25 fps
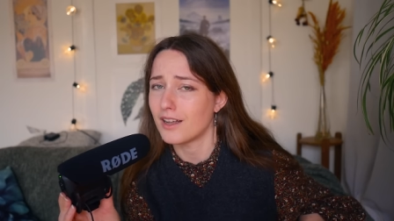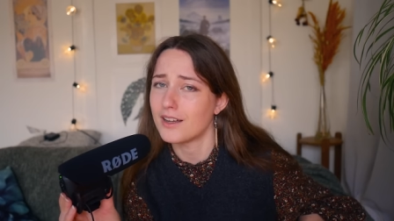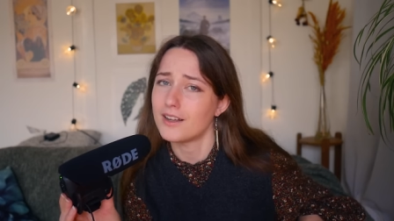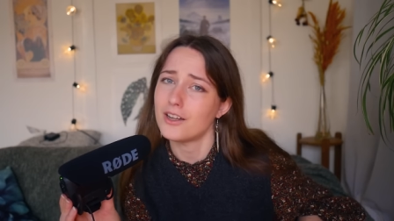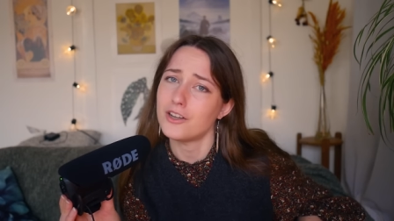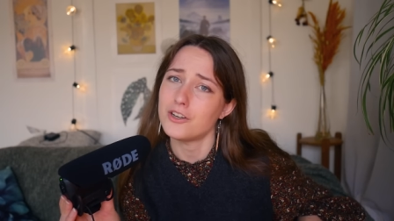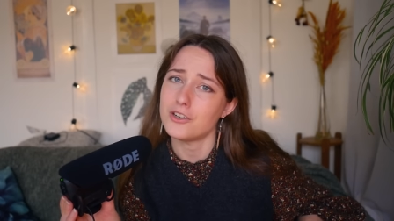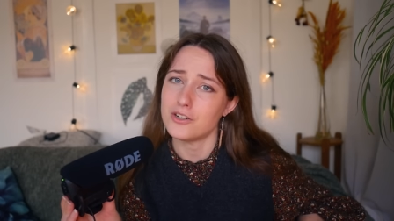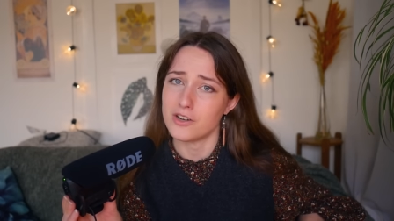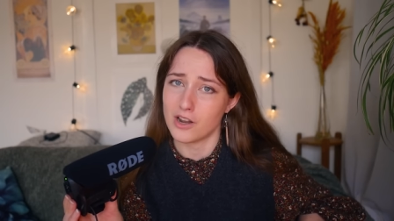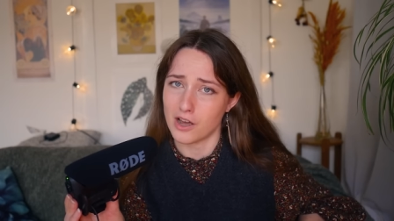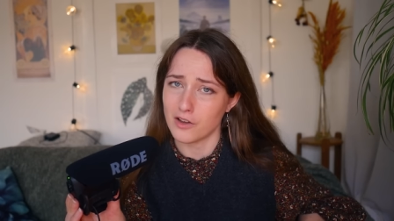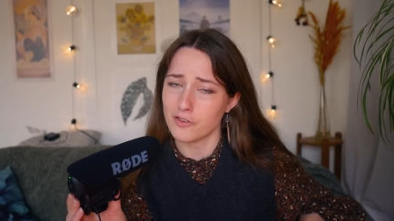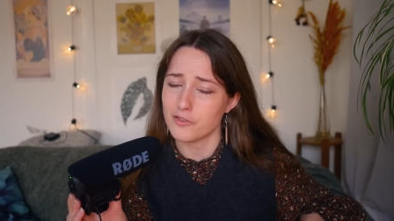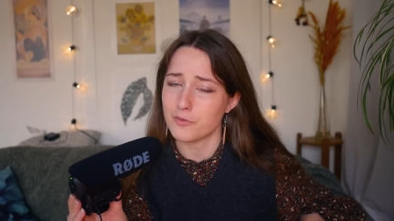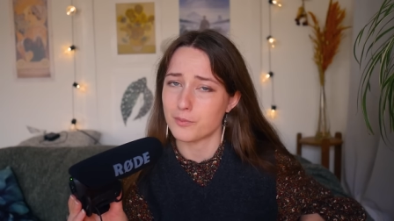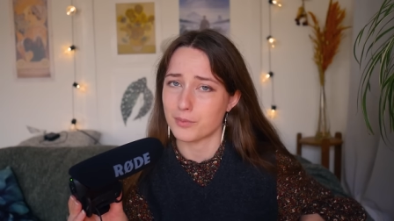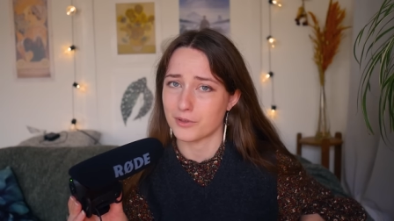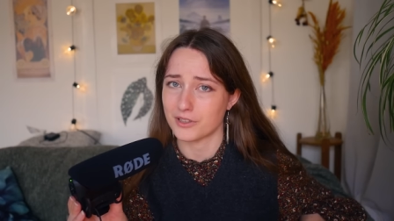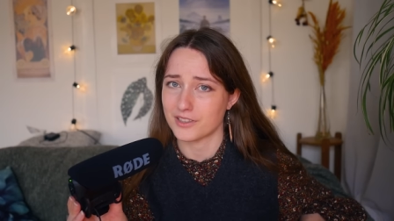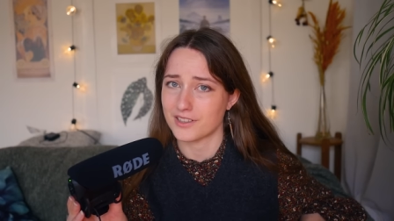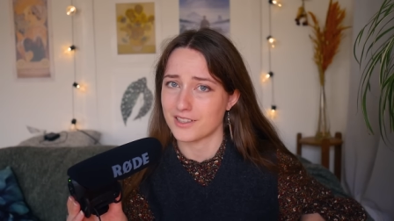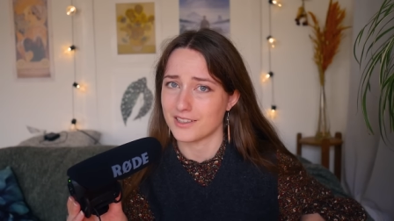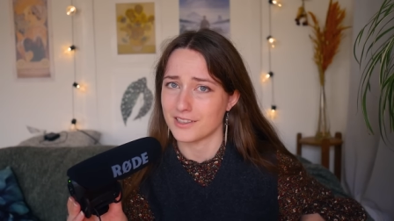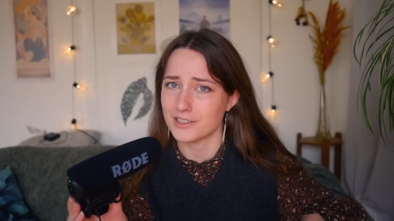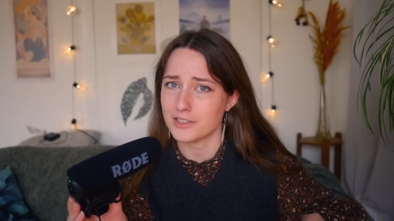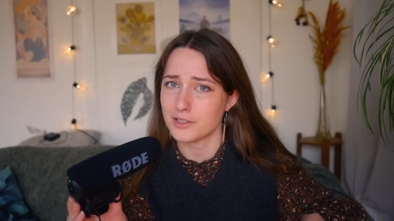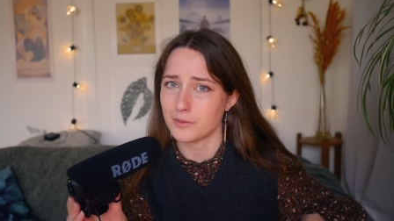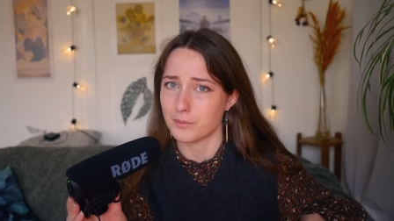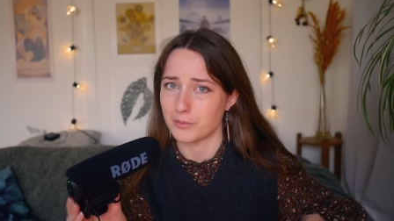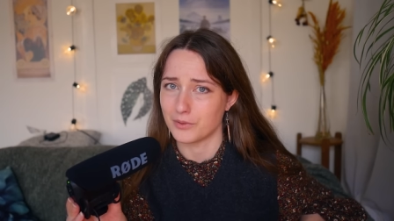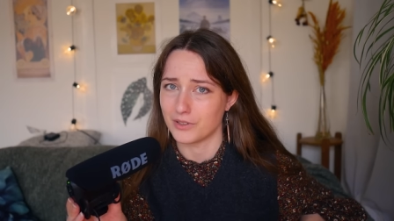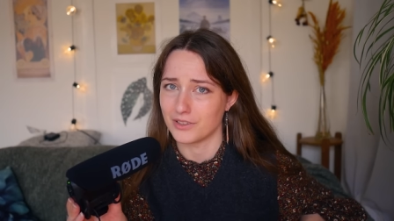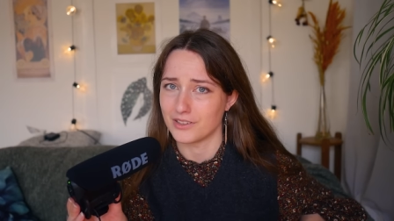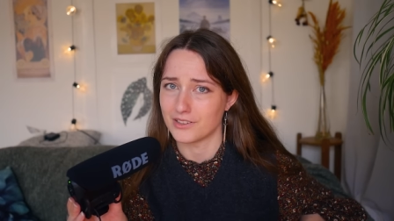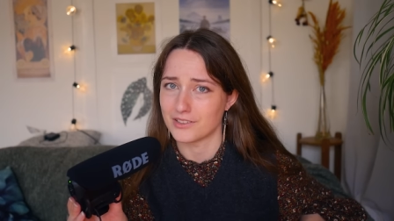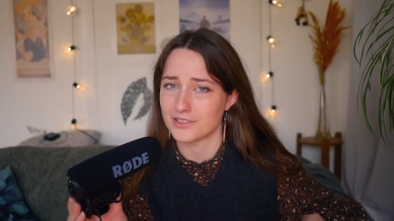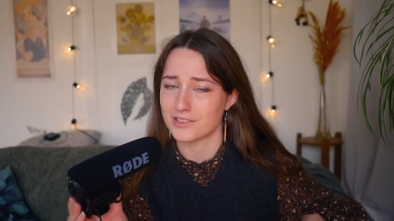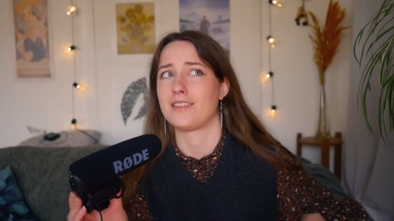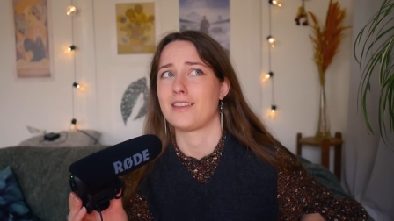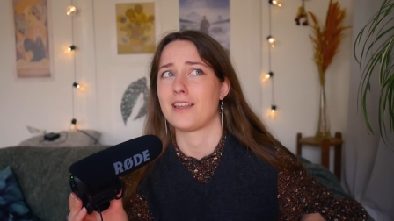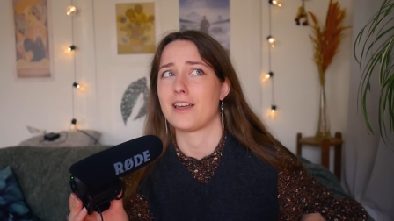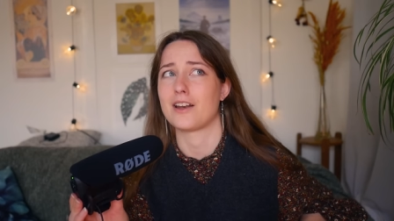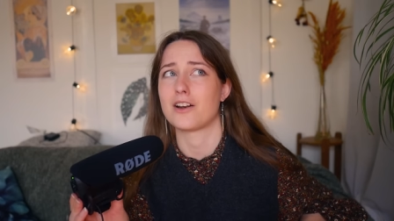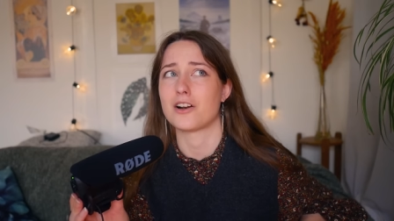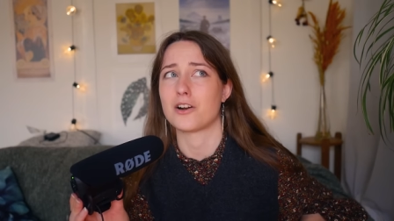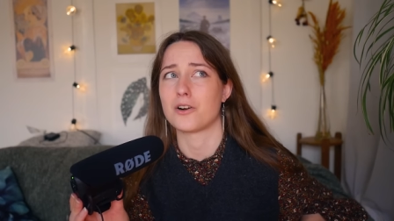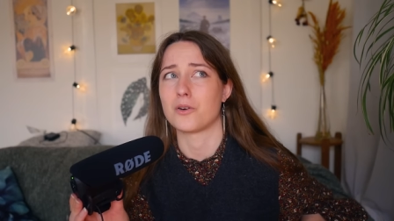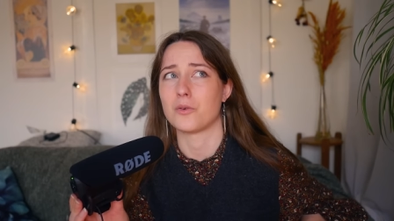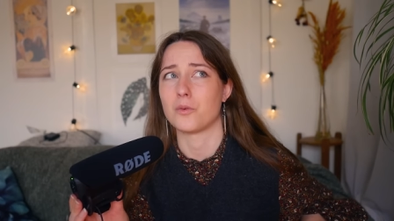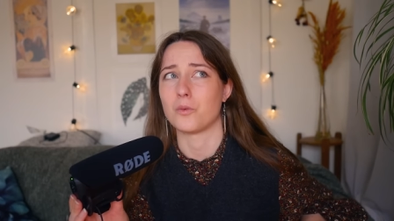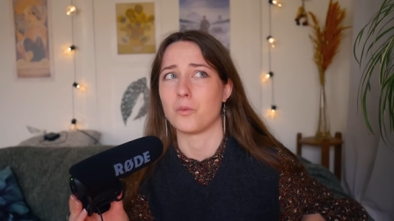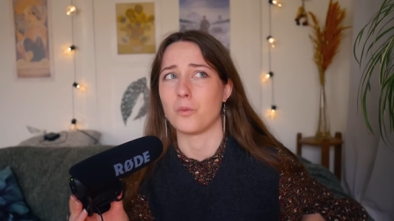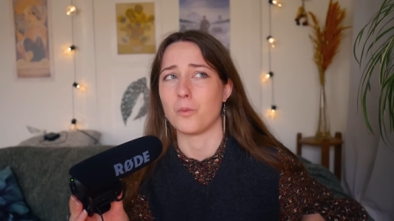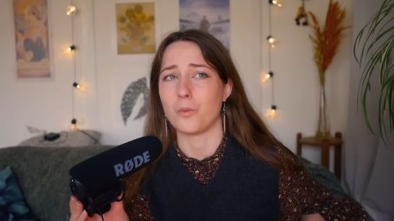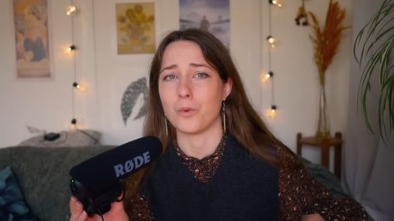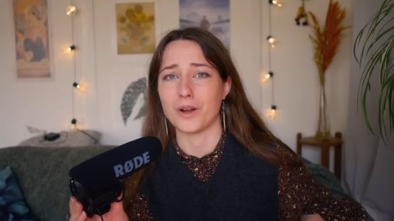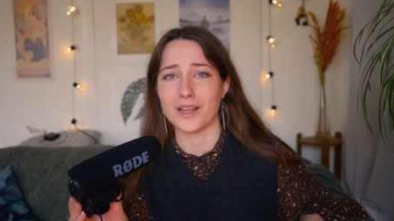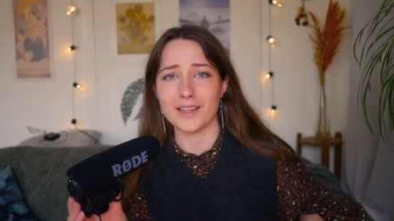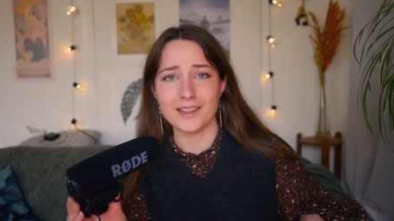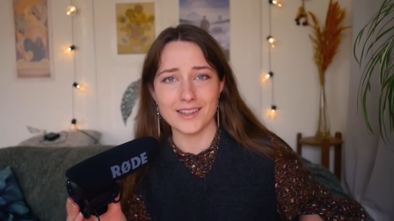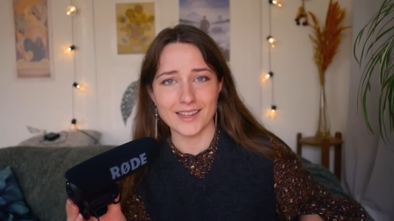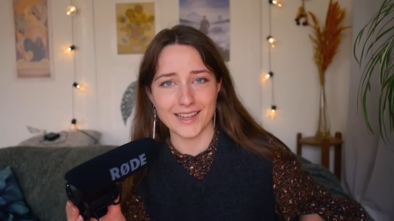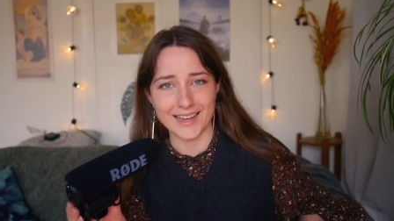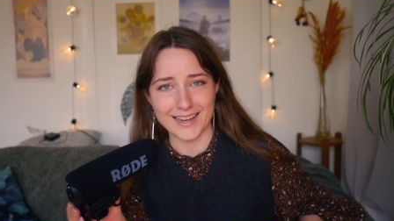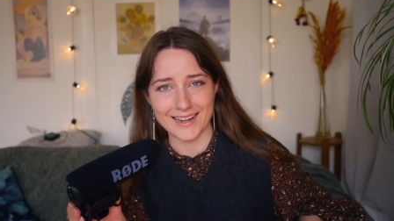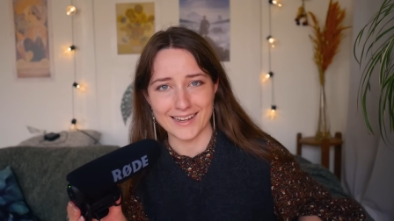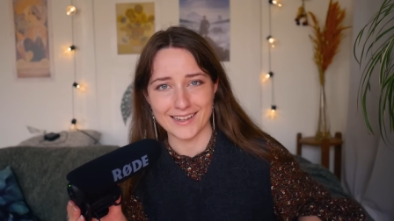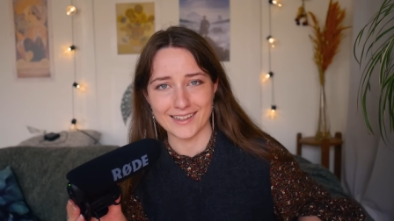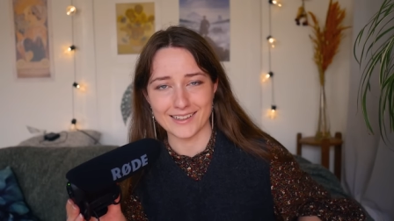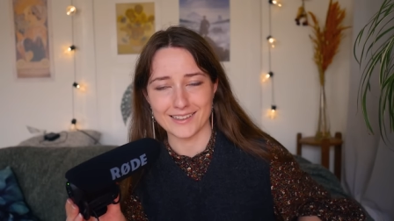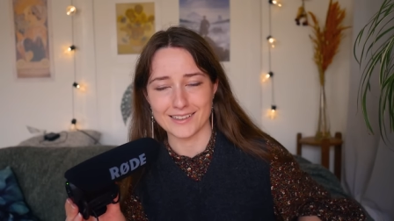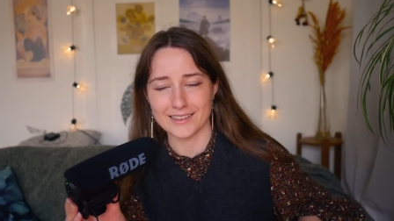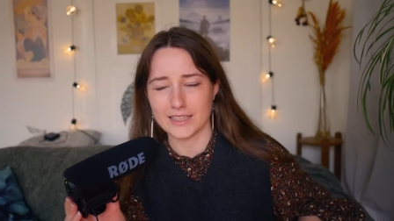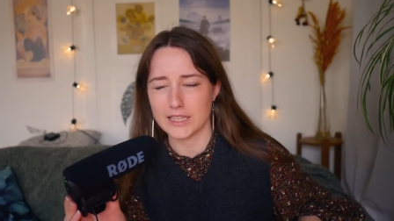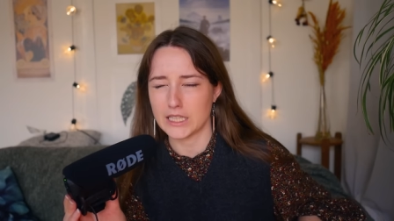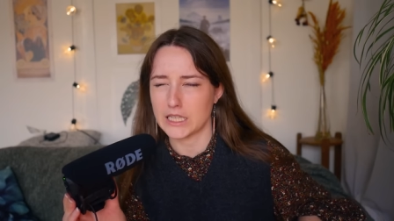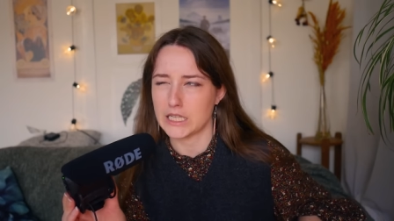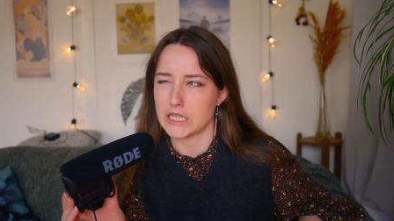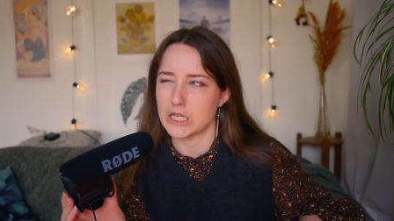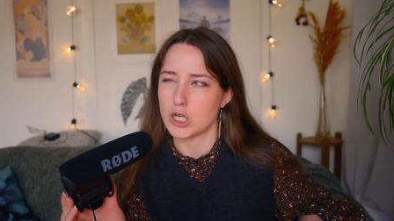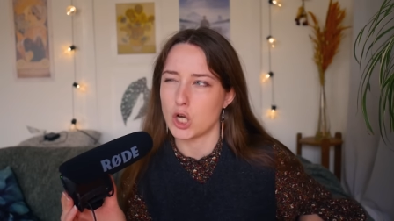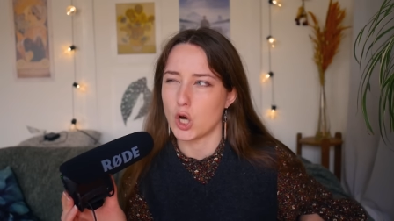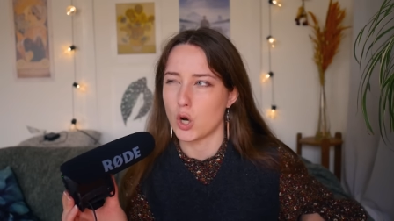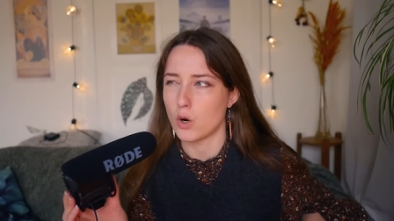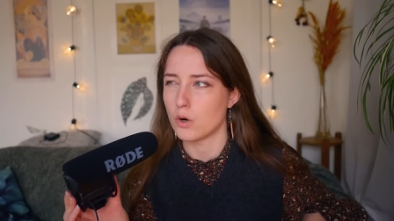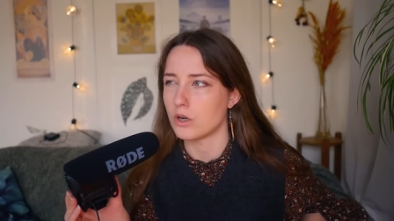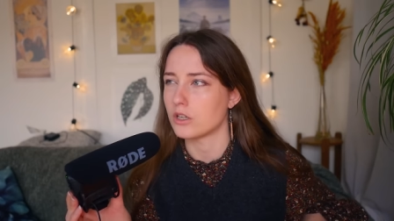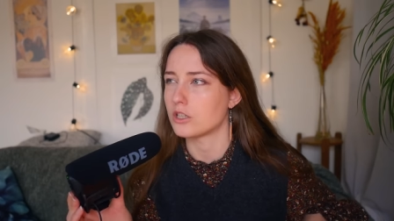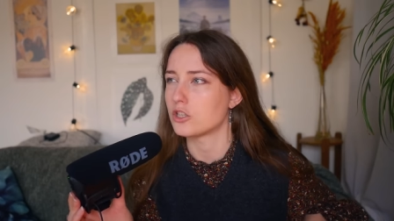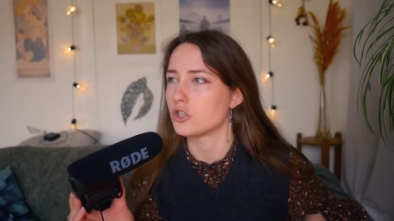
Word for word: enough participants that are willingly going